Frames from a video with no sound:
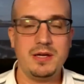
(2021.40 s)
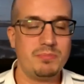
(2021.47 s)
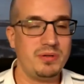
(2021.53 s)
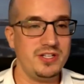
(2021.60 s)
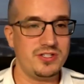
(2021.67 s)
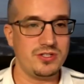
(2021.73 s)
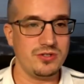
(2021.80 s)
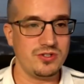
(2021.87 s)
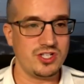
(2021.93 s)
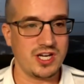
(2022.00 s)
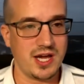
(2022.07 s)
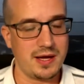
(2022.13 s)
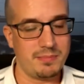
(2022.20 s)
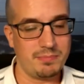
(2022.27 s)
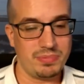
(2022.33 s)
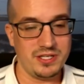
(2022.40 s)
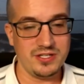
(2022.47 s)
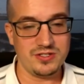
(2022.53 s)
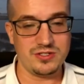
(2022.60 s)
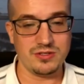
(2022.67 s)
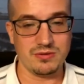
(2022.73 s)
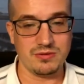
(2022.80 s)
please do share,
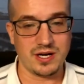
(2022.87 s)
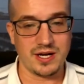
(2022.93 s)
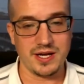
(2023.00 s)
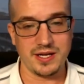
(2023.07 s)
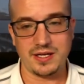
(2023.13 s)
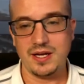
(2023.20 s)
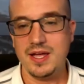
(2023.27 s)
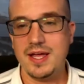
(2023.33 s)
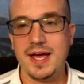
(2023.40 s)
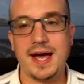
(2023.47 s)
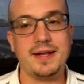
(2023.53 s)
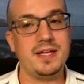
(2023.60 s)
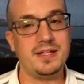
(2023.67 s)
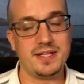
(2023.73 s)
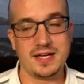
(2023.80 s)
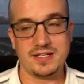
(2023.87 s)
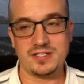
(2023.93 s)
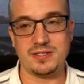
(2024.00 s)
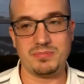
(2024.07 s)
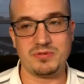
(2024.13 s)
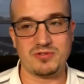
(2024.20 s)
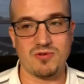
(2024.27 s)
please do like, and hit that
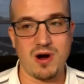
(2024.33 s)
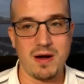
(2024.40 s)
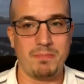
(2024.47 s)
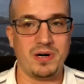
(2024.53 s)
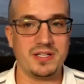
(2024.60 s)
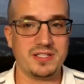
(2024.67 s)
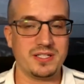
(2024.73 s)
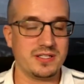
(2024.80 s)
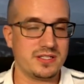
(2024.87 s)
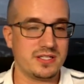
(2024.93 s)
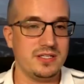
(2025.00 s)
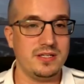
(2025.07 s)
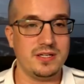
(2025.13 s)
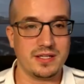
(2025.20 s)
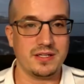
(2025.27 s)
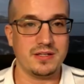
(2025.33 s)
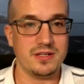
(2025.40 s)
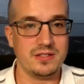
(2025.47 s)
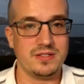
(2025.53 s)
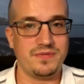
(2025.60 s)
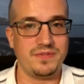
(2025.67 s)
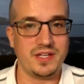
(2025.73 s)
subscribe button so you get the
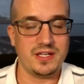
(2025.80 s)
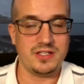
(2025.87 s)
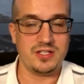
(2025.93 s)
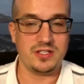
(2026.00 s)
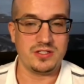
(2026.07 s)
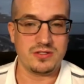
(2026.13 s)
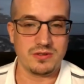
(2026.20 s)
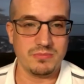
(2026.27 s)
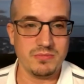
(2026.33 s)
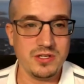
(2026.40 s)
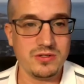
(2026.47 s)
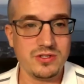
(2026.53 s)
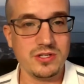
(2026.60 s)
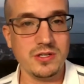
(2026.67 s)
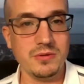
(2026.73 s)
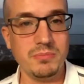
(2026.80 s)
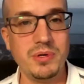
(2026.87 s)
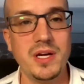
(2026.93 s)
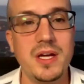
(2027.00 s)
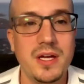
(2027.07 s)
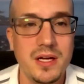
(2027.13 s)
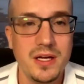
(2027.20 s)
notifications from YouTube
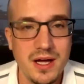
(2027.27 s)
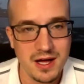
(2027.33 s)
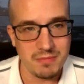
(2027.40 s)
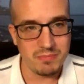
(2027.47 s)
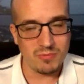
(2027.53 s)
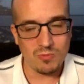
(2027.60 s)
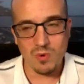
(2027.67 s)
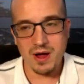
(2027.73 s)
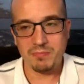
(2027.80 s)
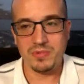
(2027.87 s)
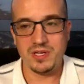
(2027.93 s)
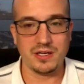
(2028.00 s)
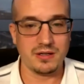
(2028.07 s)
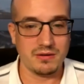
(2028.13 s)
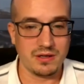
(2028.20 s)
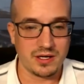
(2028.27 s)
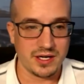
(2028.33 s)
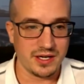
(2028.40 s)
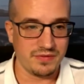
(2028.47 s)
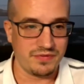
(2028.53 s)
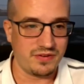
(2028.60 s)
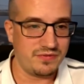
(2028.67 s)
when we go
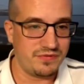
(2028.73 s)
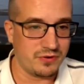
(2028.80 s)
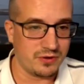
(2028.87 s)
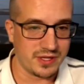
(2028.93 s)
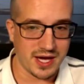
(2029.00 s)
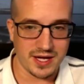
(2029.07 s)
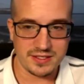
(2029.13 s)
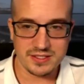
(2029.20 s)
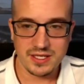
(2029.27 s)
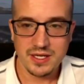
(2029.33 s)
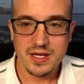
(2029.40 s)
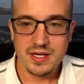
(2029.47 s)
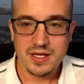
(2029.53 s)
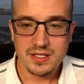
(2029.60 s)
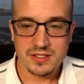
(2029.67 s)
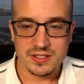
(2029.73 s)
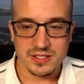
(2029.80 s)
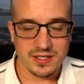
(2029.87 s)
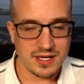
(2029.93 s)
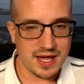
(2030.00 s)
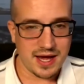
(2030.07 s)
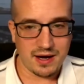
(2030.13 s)
live for that. So
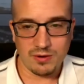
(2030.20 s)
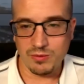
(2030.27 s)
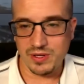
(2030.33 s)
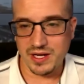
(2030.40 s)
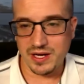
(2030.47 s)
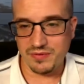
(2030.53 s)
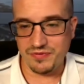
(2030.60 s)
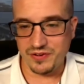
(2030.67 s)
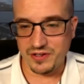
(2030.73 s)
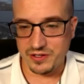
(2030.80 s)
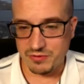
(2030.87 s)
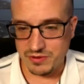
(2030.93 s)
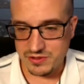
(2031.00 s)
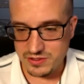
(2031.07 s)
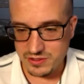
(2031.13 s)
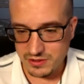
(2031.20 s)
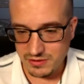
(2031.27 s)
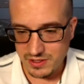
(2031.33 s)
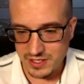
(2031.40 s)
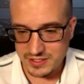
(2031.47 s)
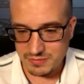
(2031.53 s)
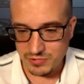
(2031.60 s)
now, without further ado,
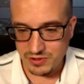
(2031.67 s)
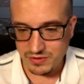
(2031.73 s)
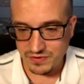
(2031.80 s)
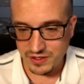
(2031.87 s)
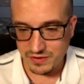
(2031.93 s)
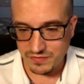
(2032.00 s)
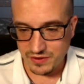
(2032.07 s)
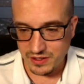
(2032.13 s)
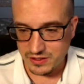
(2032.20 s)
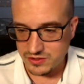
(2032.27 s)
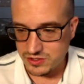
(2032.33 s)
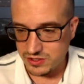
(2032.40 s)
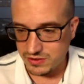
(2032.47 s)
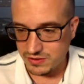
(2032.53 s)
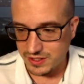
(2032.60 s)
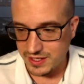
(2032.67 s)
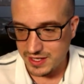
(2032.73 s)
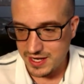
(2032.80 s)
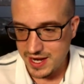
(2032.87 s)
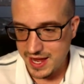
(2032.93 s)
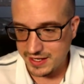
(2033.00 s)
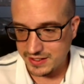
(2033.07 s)
let's move over to the
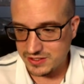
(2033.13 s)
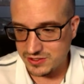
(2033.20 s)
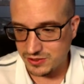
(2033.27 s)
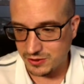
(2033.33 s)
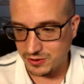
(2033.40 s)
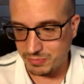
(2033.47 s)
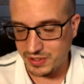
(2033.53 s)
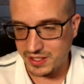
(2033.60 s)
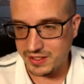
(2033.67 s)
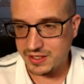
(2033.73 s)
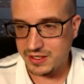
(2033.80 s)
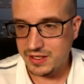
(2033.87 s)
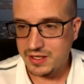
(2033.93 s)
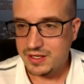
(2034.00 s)
next topic.